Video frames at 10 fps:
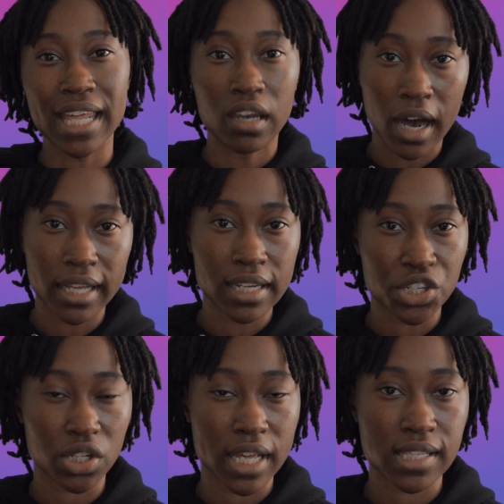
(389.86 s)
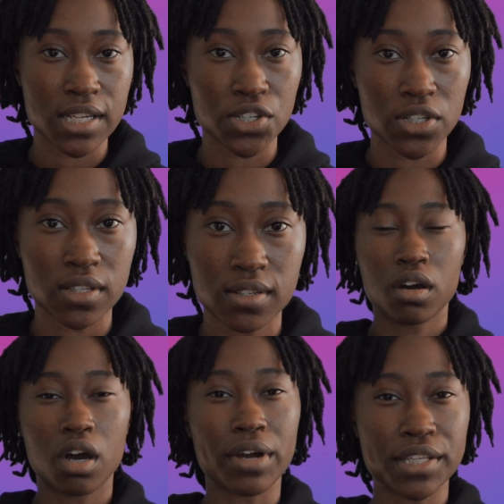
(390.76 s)
and not initializations.
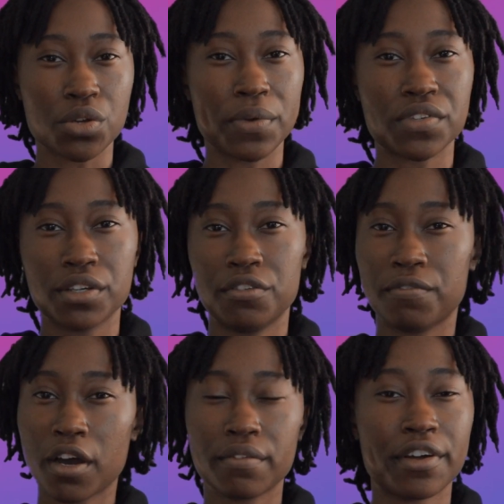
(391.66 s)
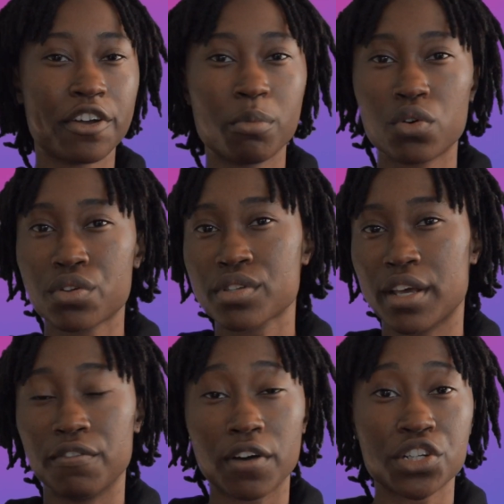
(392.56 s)
Alright, so we've seen var variables
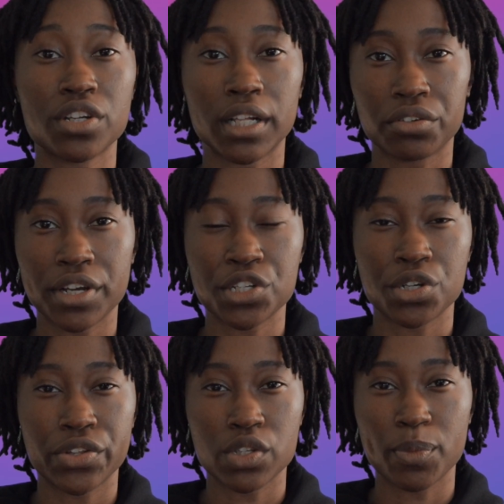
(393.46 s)
and function declarations,